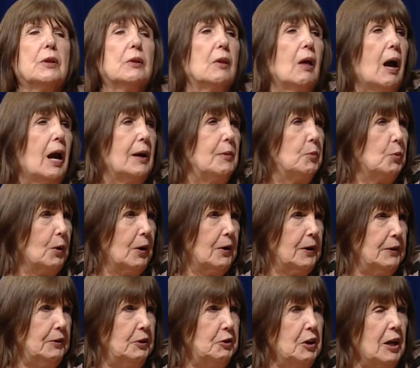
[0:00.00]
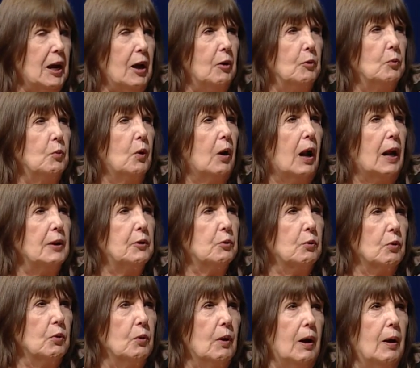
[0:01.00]
the library in the town where I
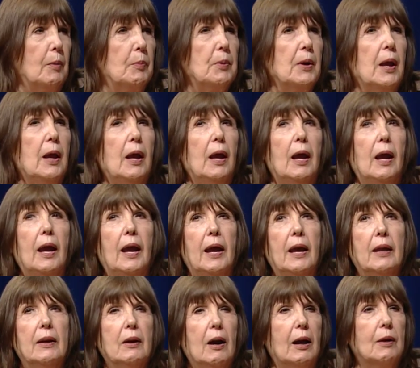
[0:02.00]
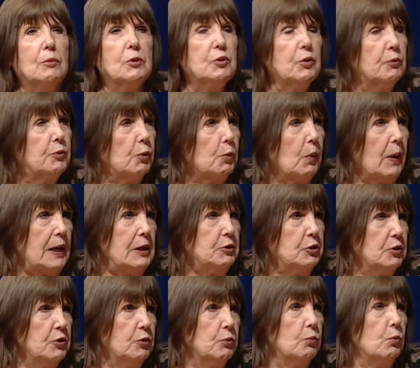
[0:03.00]
grew up, and I was a
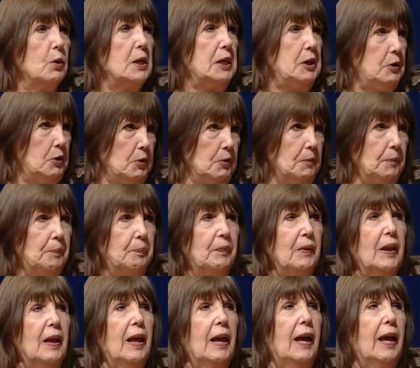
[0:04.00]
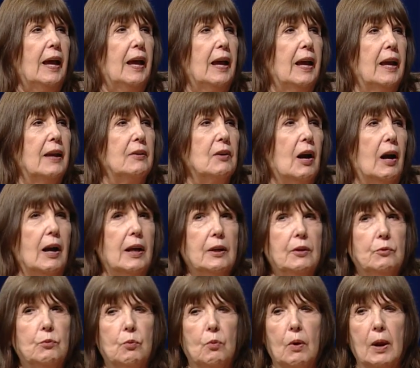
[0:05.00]
voracious reader. And I
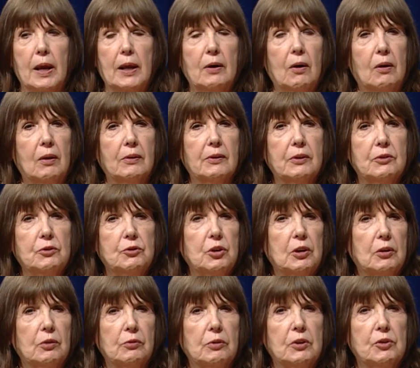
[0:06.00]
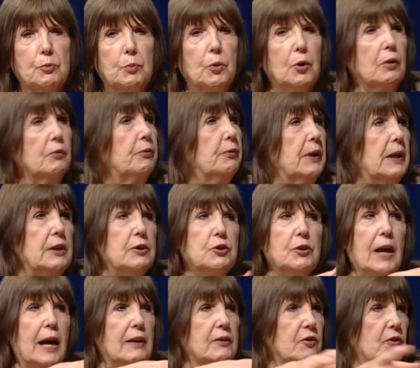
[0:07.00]
had read all the children's books,
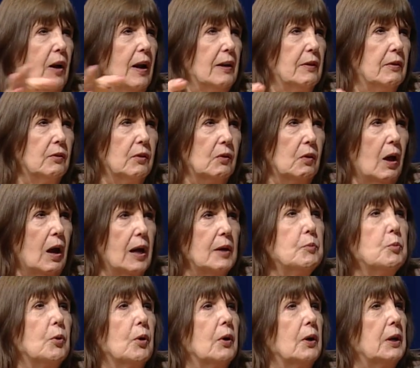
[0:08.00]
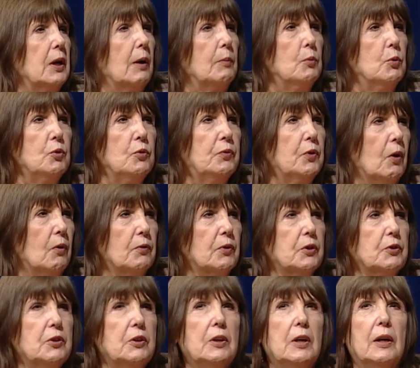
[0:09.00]
finished that side of the library, and I moved
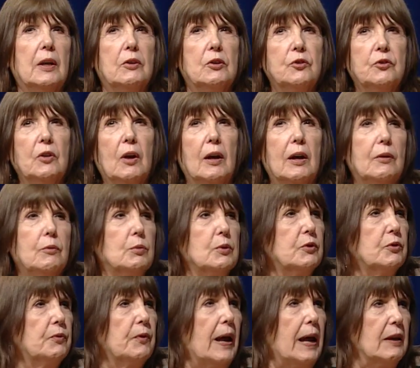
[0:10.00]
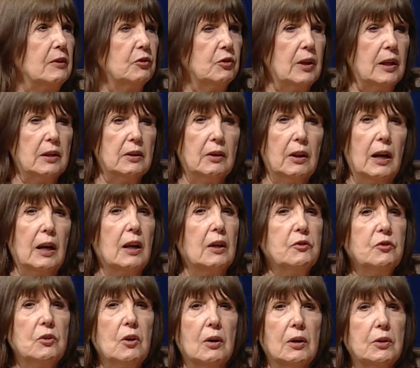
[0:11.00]
over to the other side, was fascinated, and I
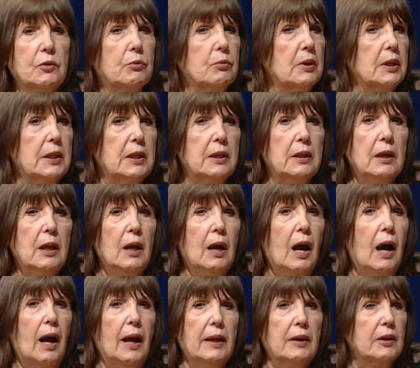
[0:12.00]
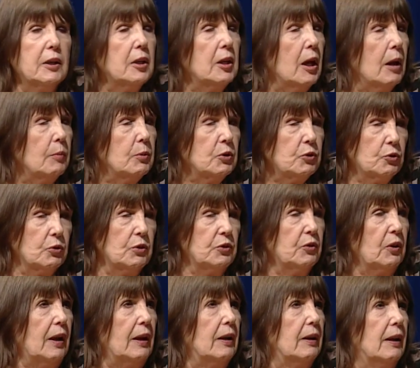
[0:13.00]
started reading. I had a chemistry
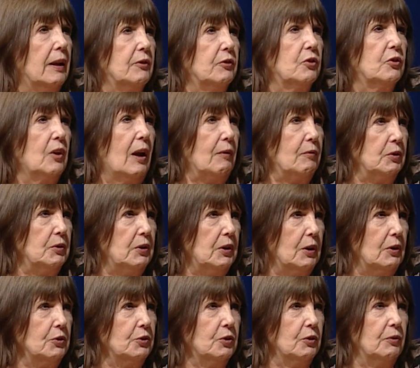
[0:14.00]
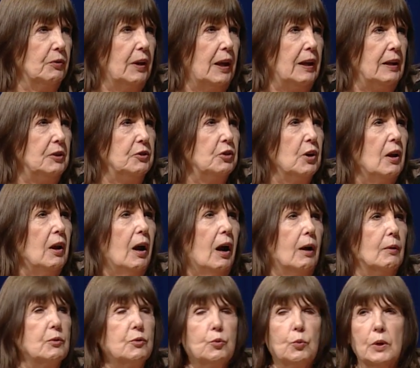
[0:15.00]
set at 7 years of age.
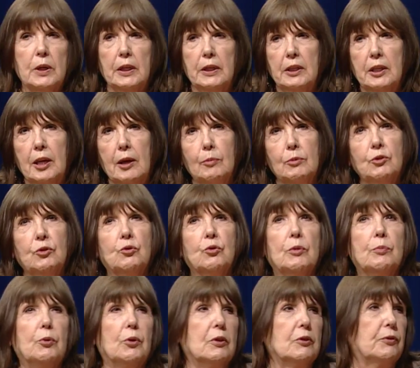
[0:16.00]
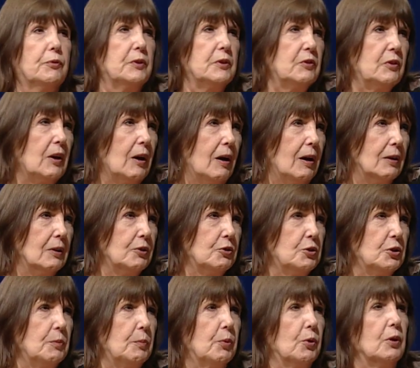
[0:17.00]
I was reading chemistry books,
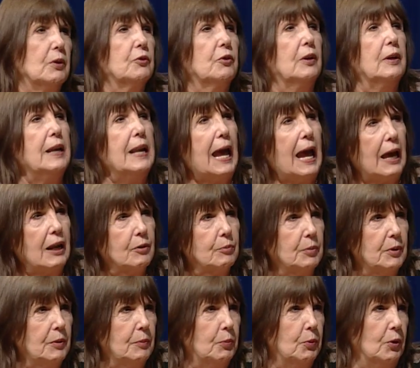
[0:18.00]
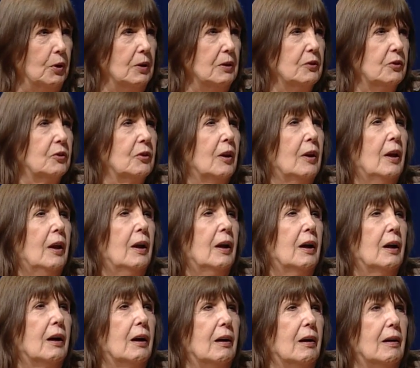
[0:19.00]
physiology books, anatomy books.
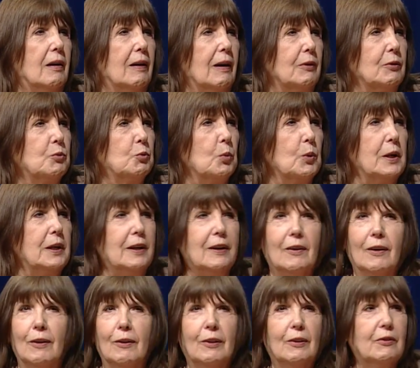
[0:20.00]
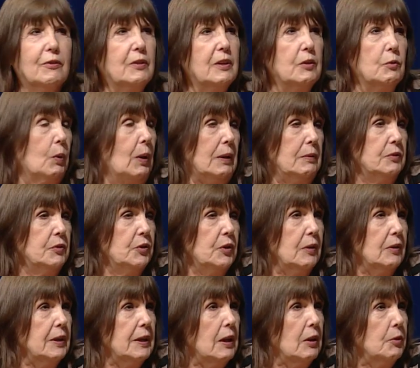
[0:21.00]
I was reading all of these. Well, I was
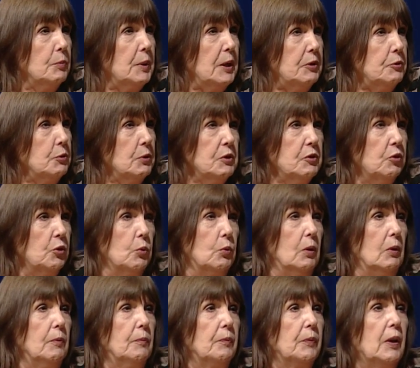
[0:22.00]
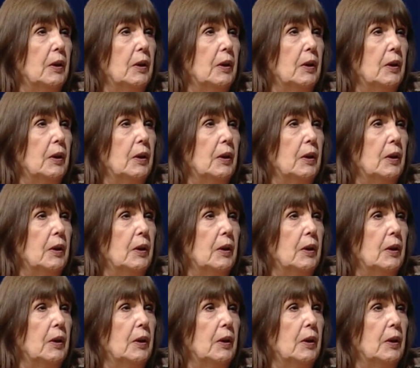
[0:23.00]
still in elementary school.